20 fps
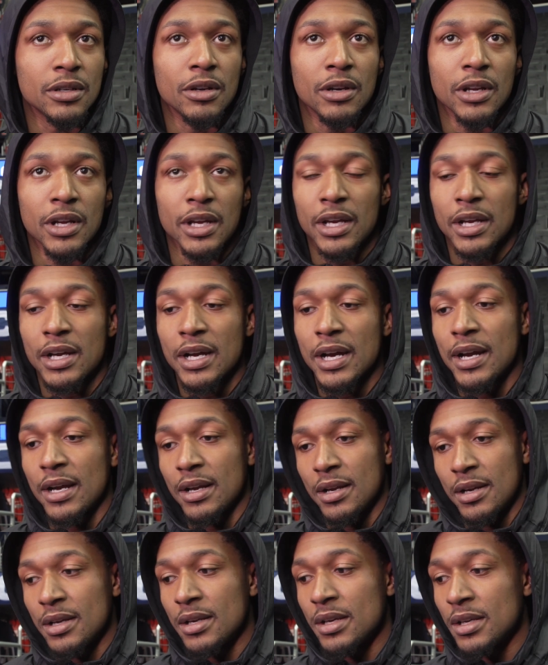know, the head guy,
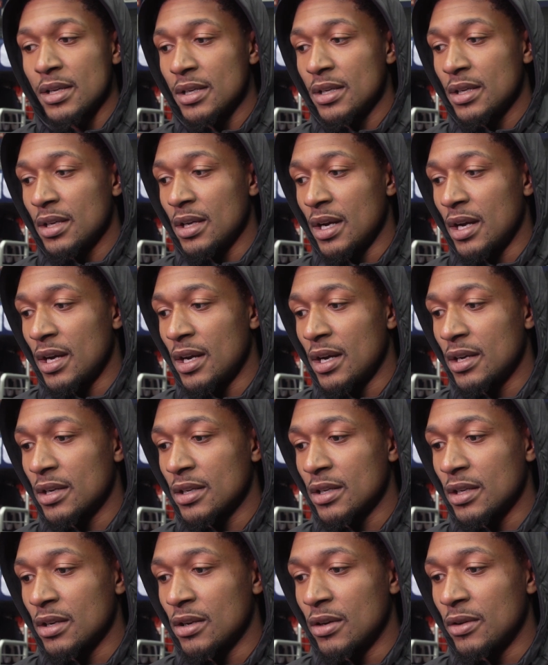
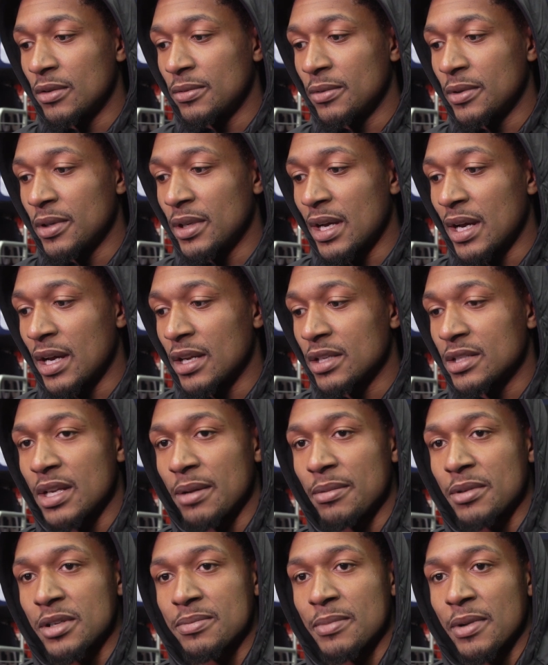you know, I
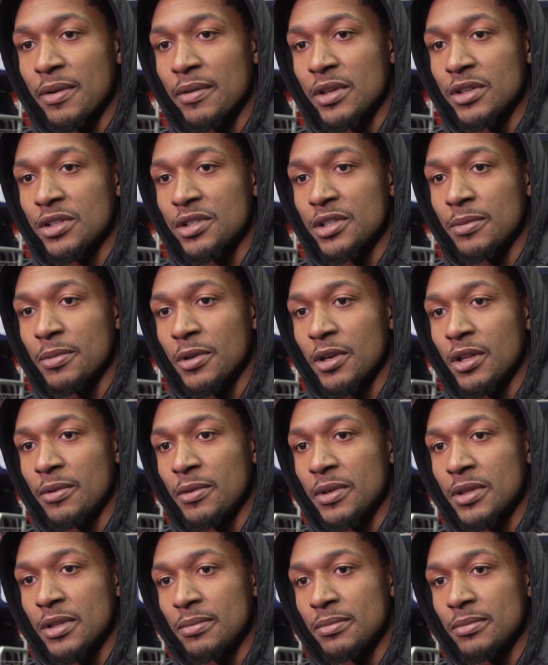established my relationship early
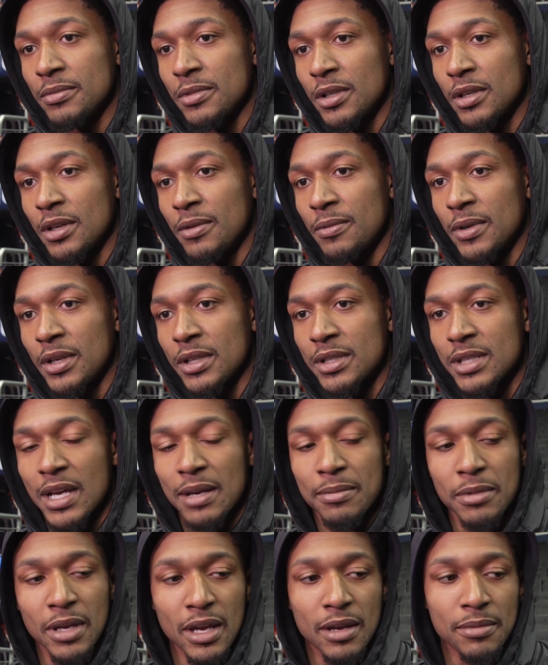with him, you know, when the
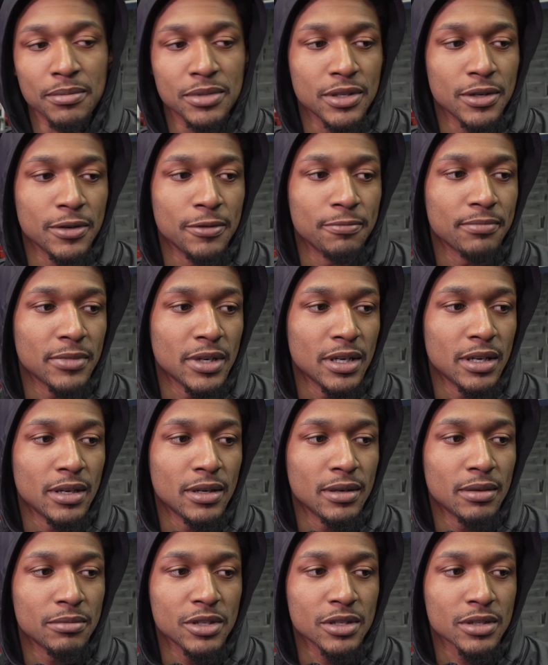time came. So
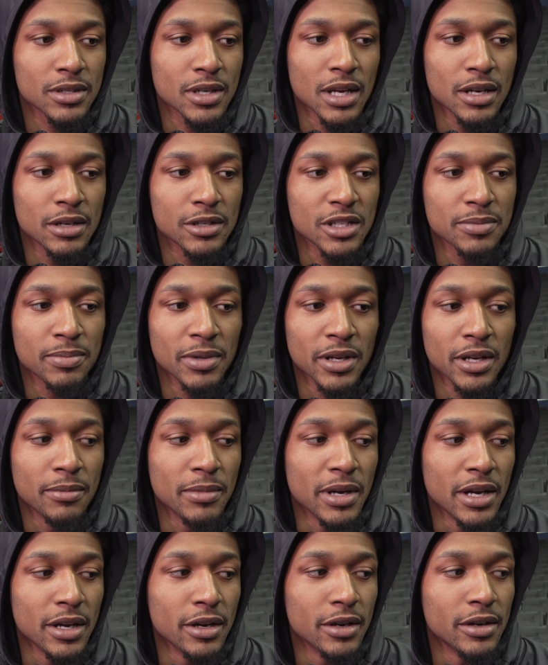I'm just kind of playing it
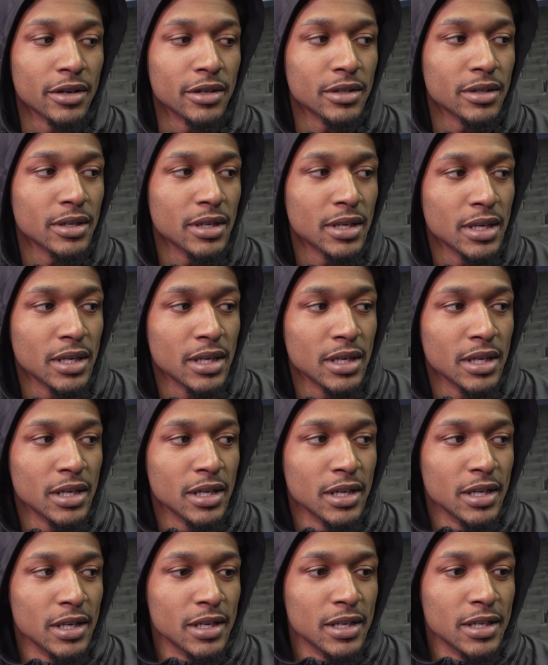by ear and
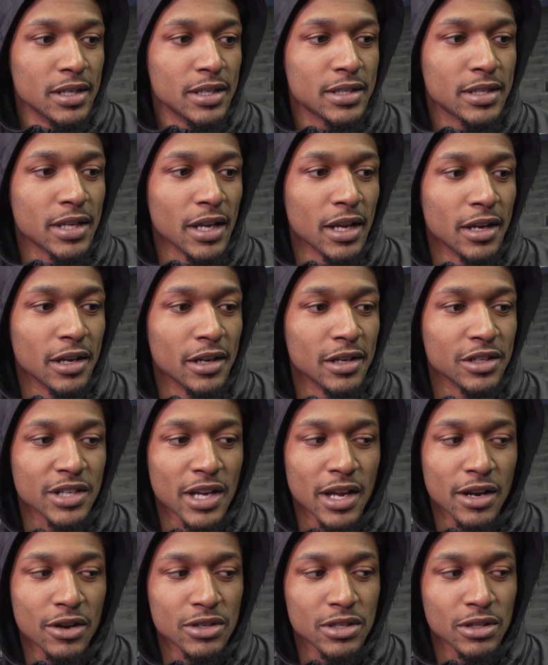staying in the
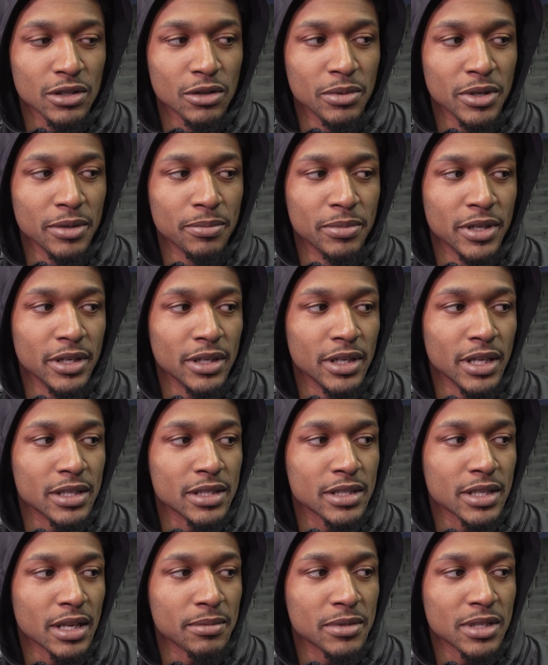shadows a little bit, but at
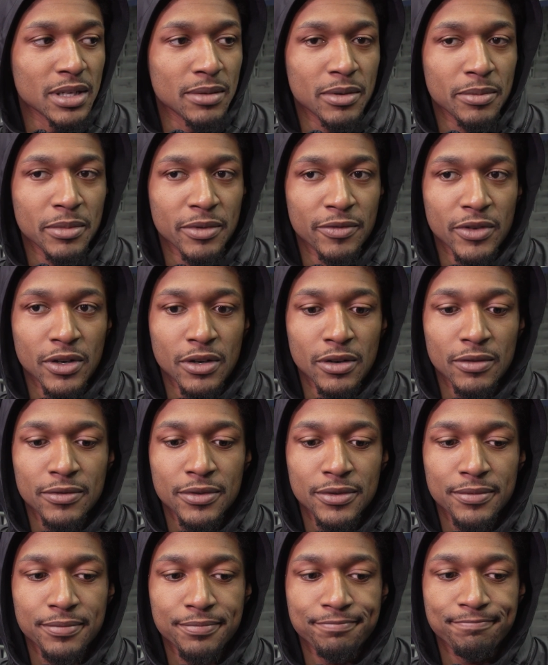the same time, I'm involved
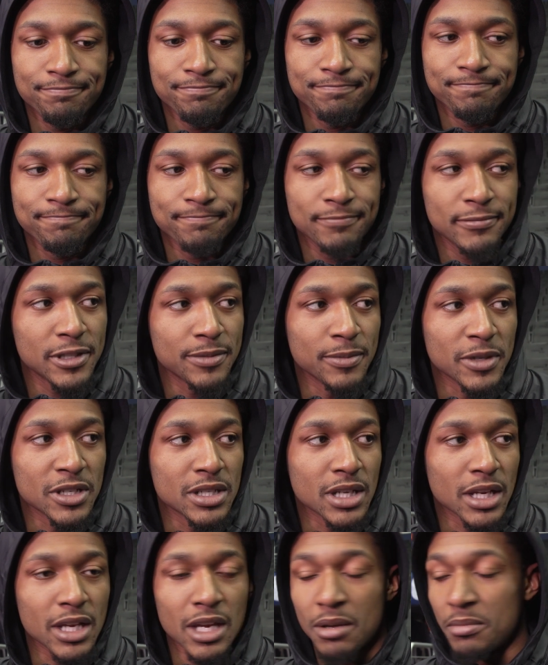as much
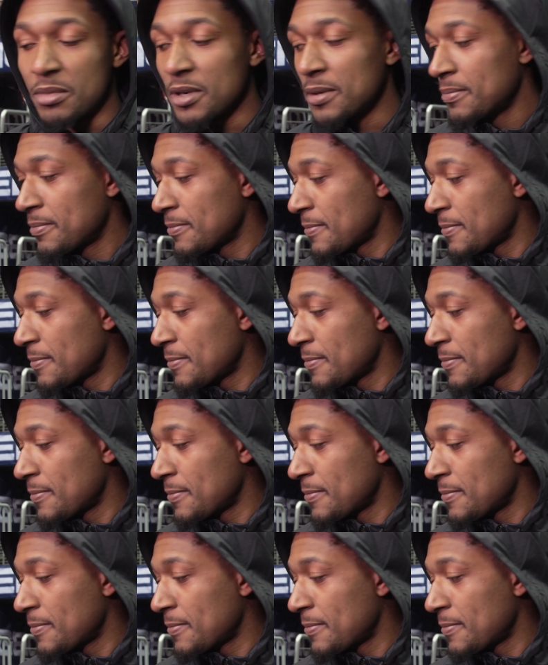as I can be.